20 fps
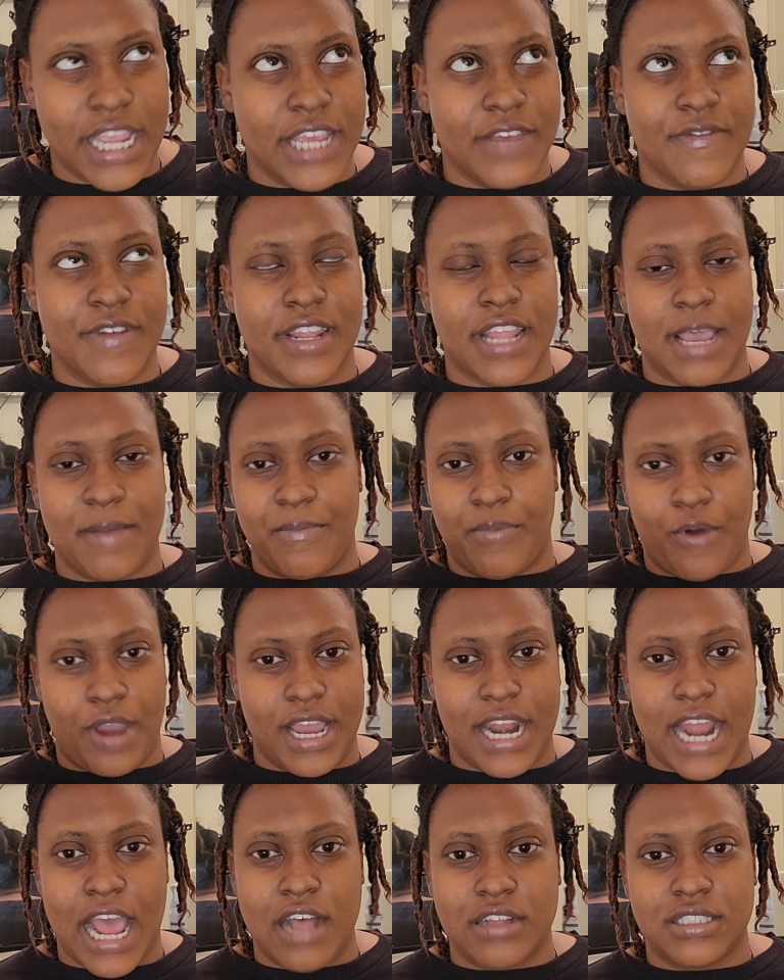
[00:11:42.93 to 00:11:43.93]
even like
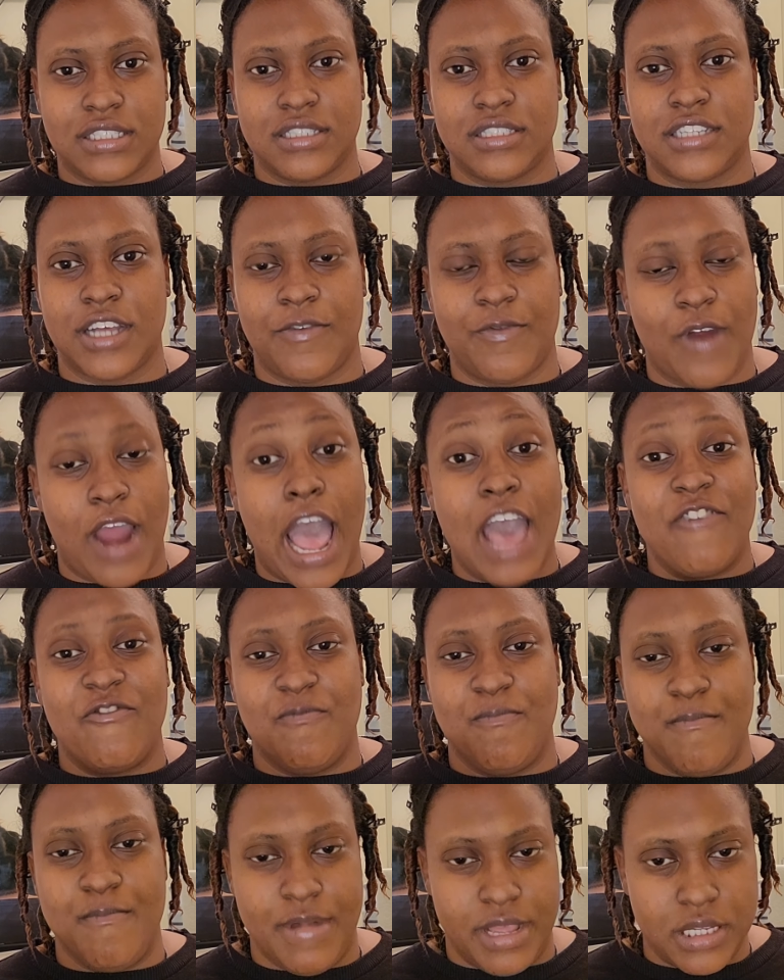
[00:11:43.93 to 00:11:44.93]
braid outs and stuff where I've
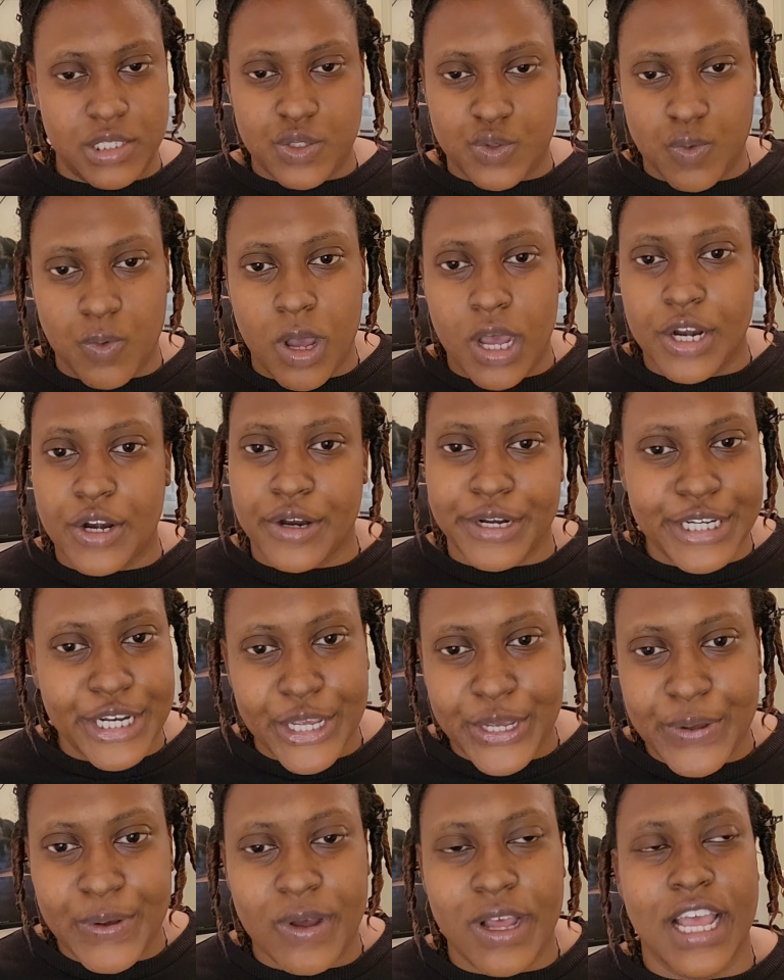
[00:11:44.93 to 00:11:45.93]
missed one or
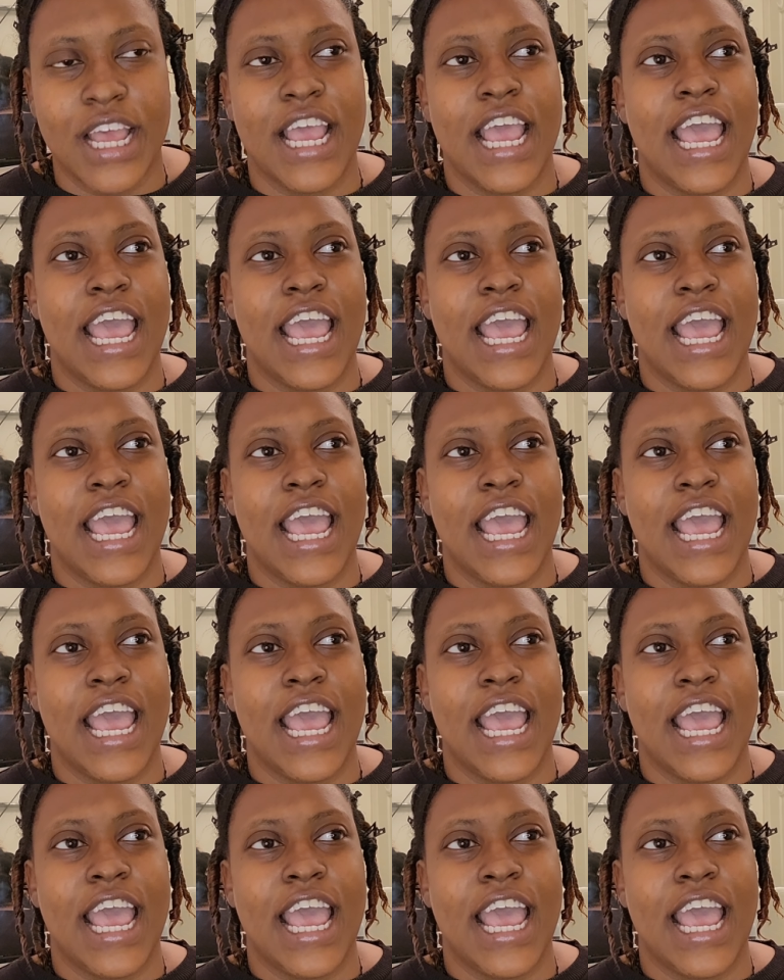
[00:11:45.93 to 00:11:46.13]
two